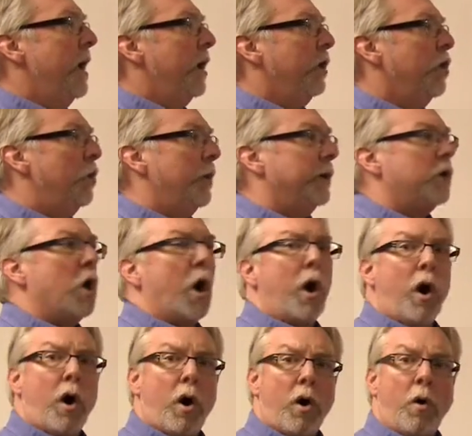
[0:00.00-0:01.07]
you would
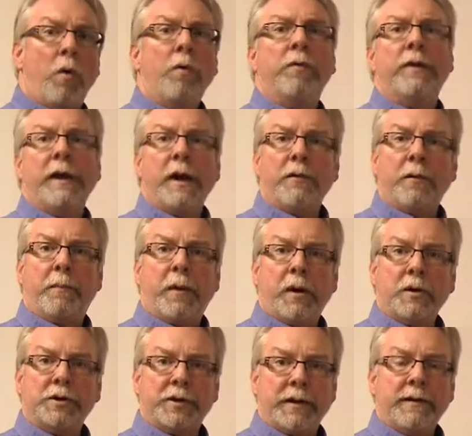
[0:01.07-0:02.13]
call the other
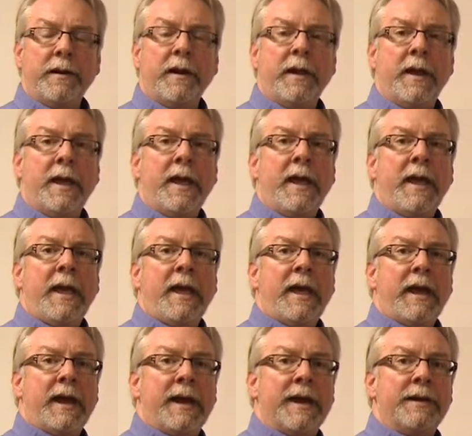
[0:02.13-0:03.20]
person
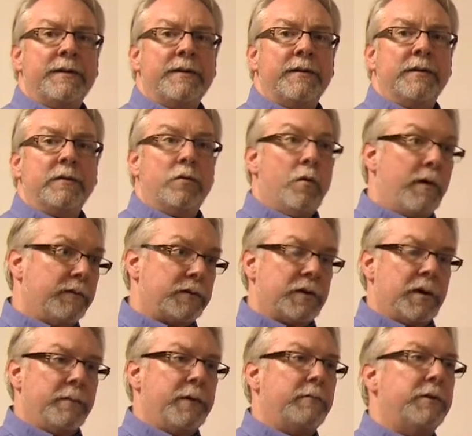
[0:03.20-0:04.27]
and whoever's
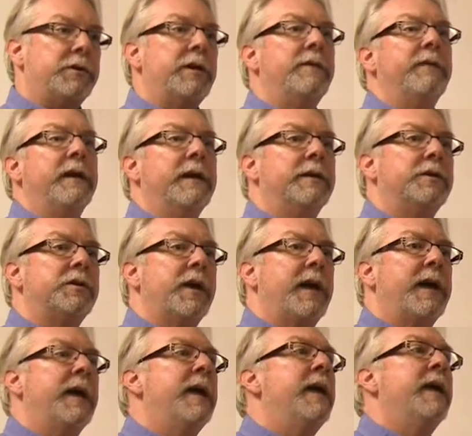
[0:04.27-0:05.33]
going to be receiving it and
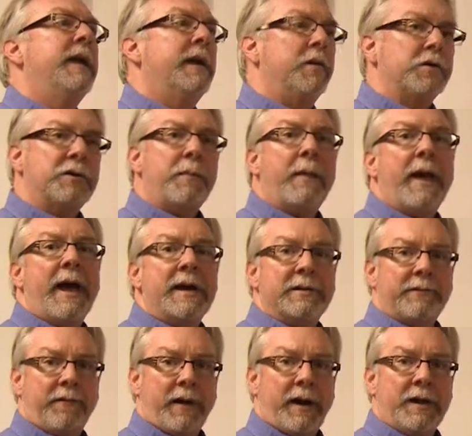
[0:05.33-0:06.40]
say, here's the
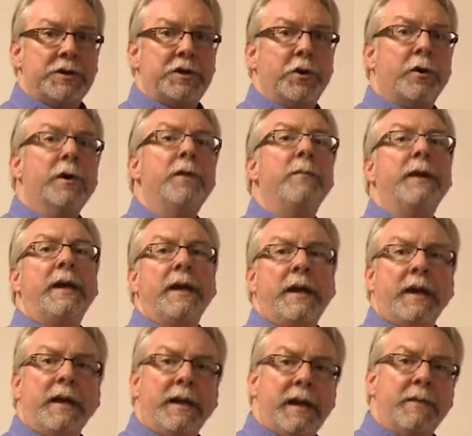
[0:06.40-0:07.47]
passphrase, you're going to be
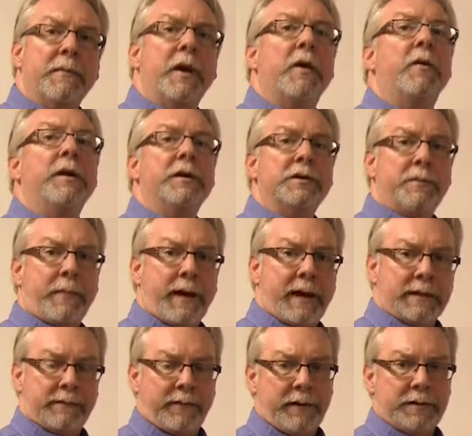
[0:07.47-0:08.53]
getting an email, here's the
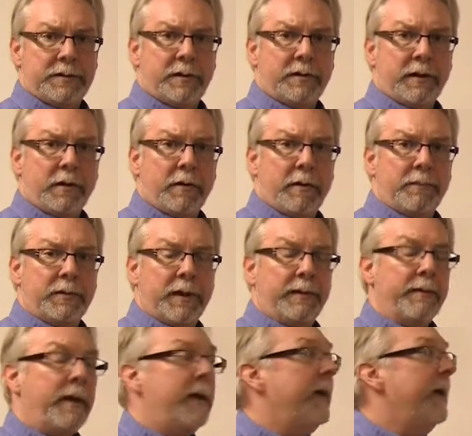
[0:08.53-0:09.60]
passphrase to decrypt it.